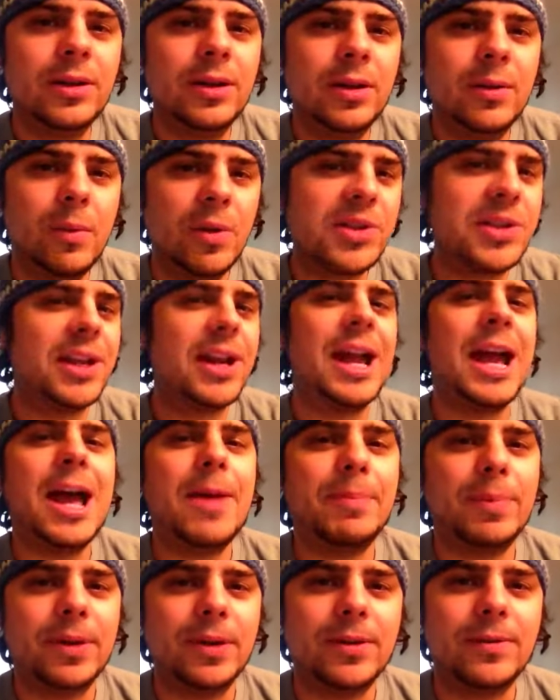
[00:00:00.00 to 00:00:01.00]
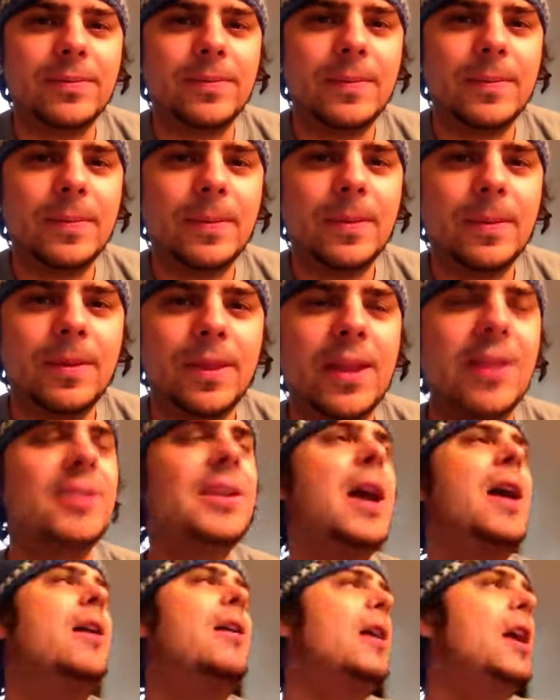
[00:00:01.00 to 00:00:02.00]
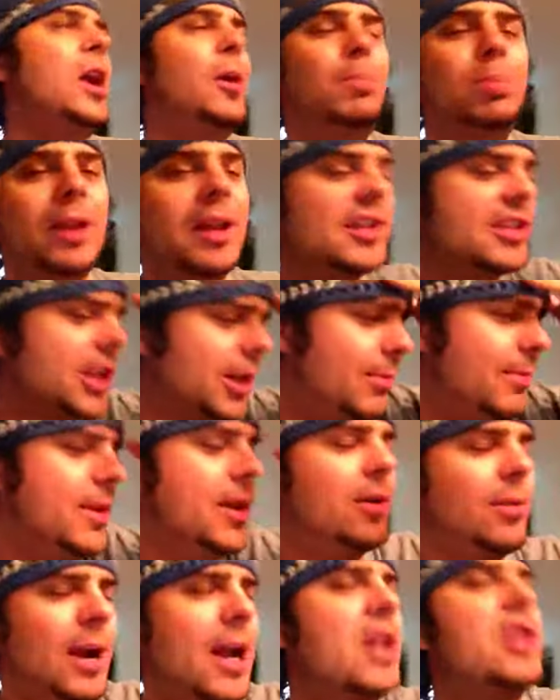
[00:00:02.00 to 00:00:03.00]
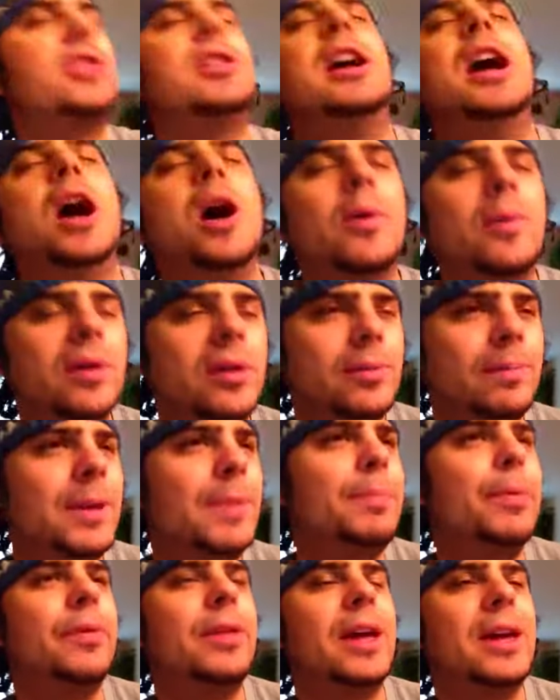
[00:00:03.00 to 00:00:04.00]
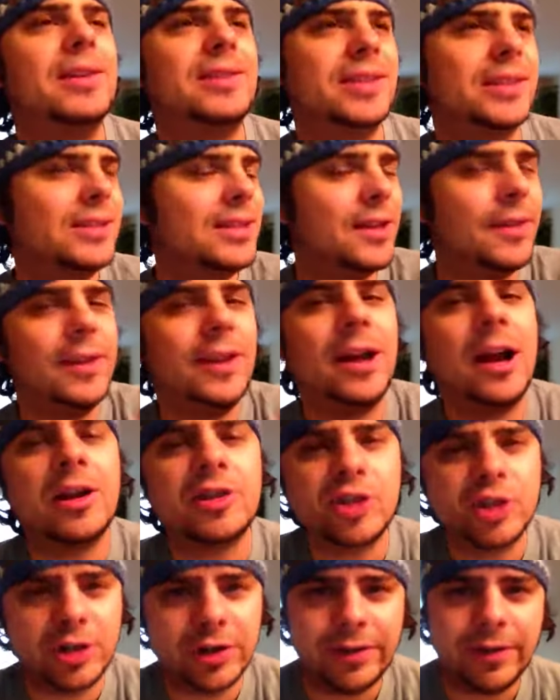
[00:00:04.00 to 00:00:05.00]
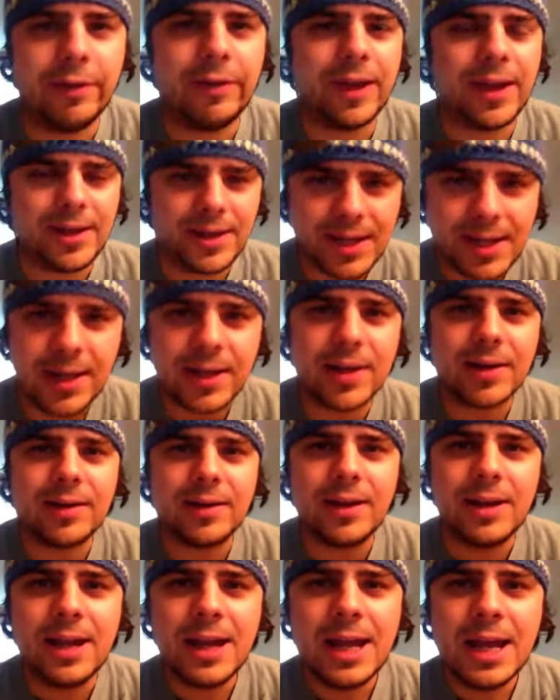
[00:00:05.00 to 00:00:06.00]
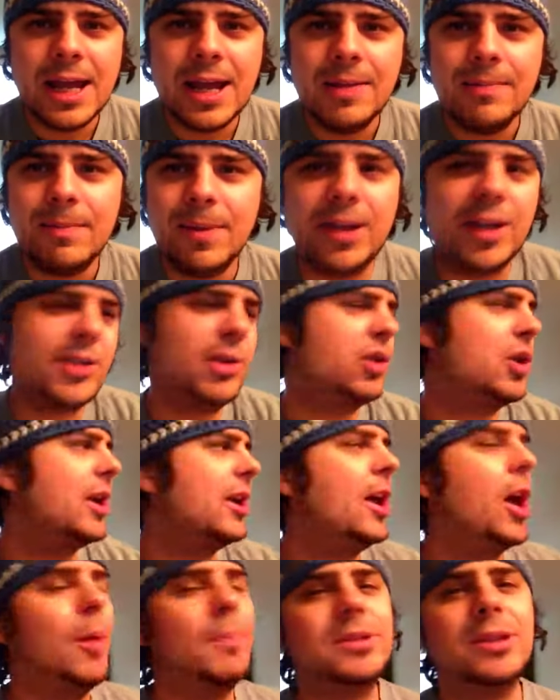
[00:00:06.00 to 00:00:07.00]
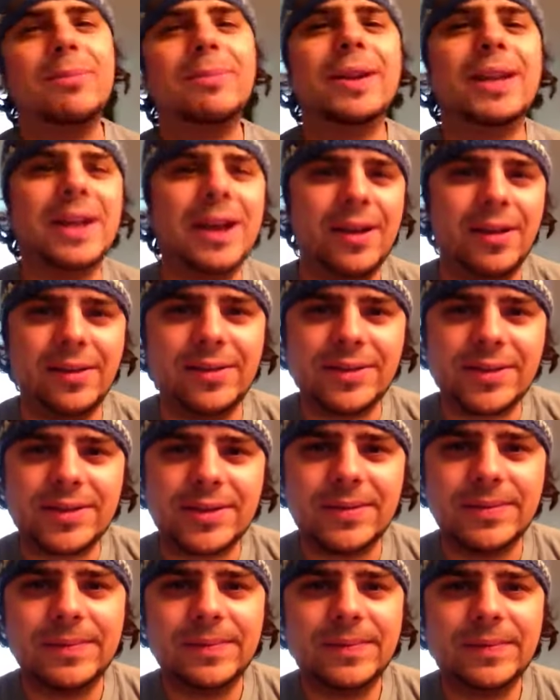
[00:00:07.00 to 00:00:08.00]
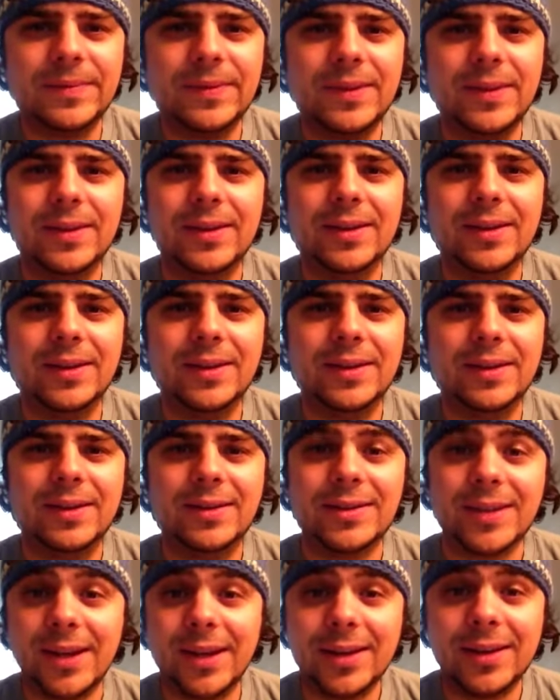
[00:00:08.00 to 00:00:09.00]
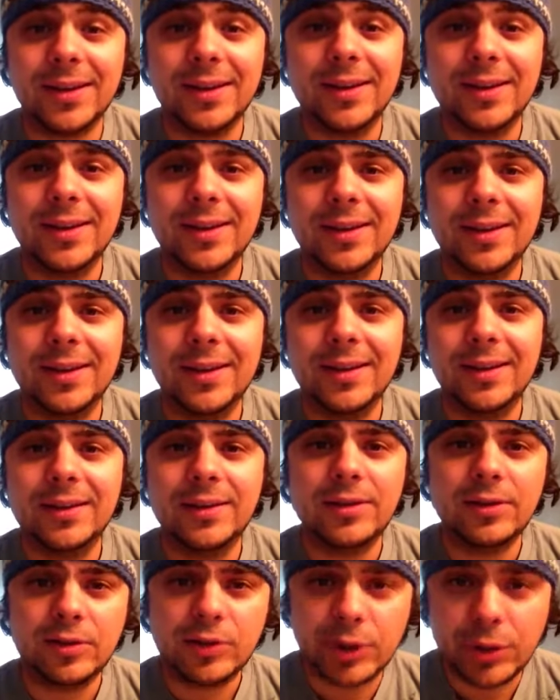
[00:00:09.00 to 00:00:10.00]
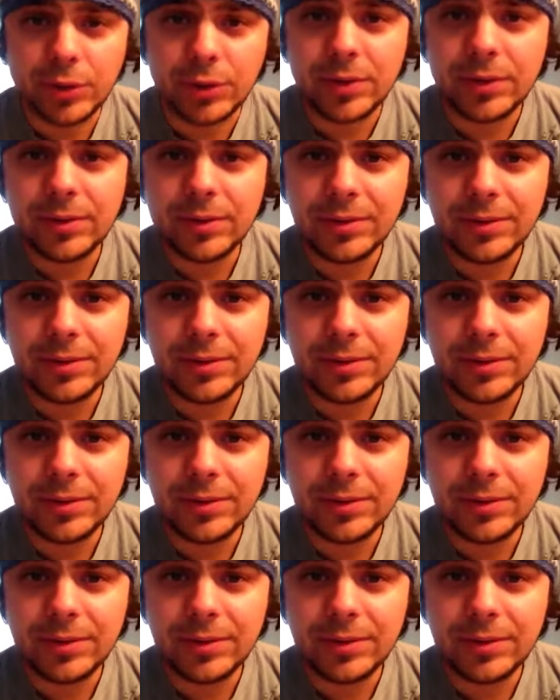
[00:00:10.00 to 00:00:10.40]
what's going to happen? The entire airplane is going to be crashed out with people that didn't get the oxygen that they needed because they're trying to help somebody else. It's like, dude,